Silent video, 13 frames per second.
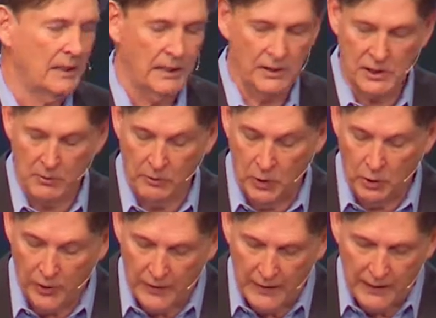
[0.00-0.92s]
And some of you are
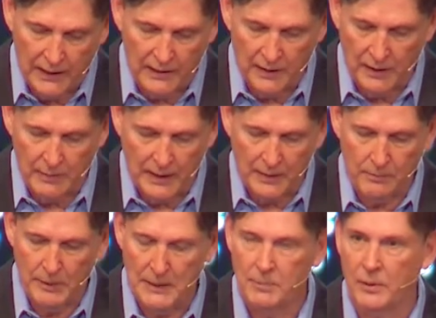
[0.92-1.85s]
thinking
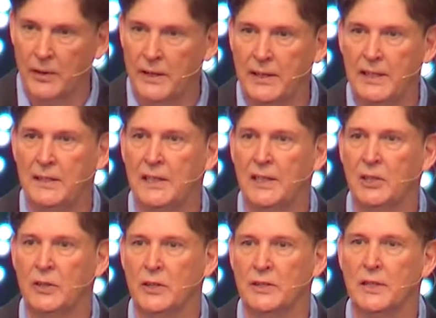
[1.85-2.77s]
about people that need to
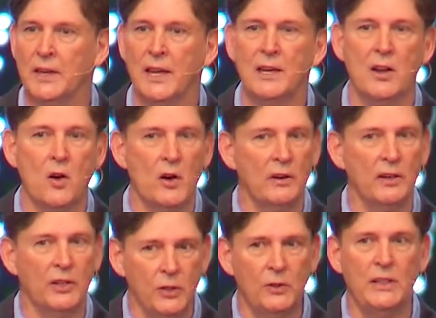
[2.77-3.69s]
hear this today. No,
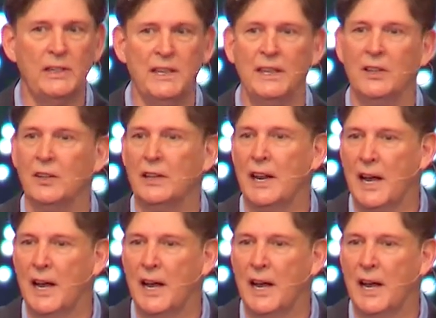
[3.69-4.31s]
you need to hear it.